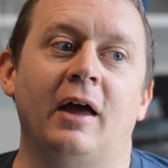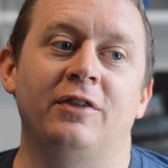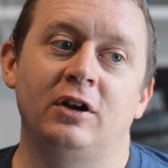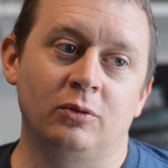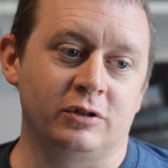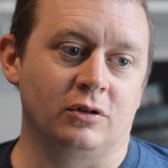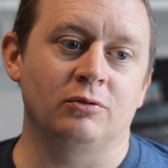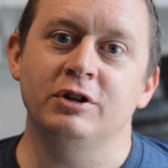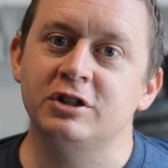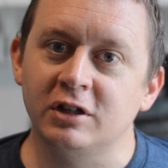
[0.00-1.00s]
that it was
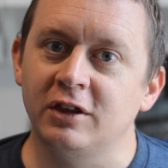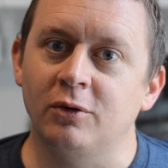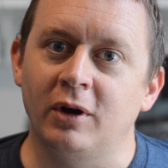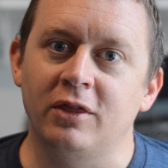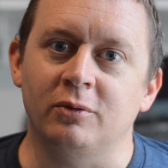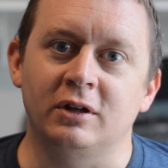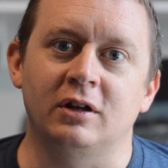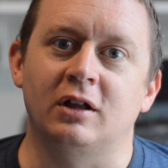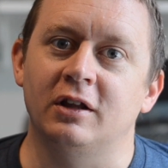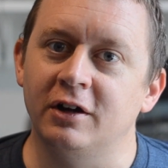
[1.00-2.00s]
originally the way that we
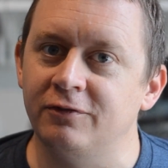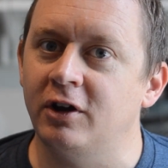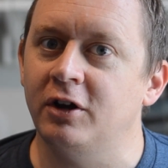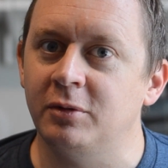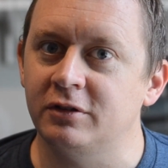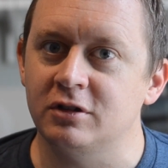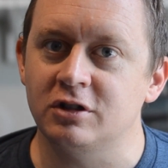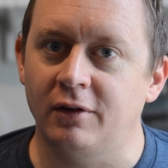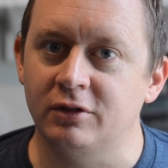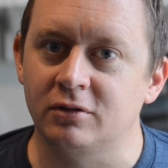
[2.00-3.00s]
declared variables in
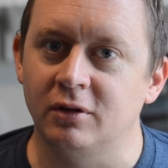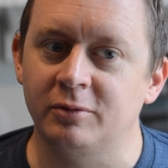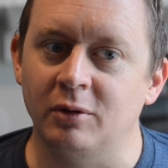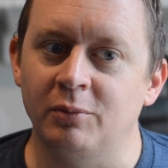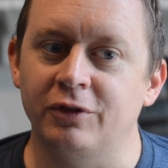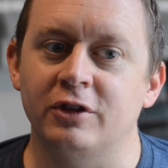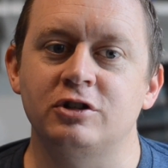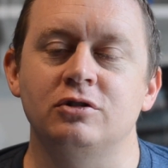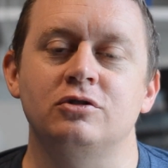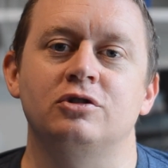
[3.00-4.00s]
JavaScript, but
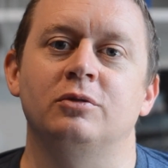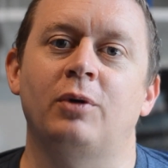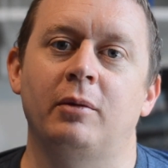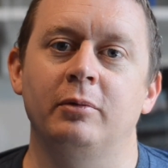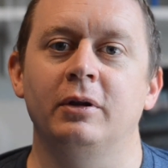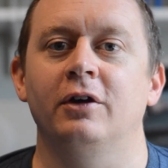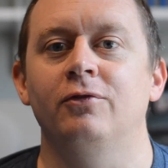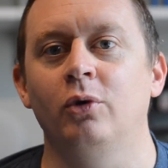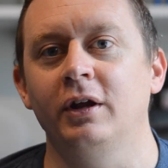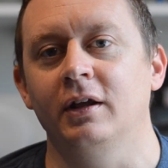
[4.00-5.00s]
that you should probably
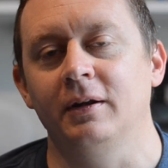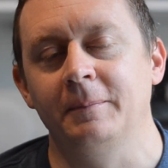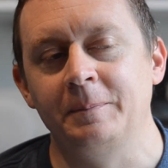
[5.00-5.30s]
avoid it.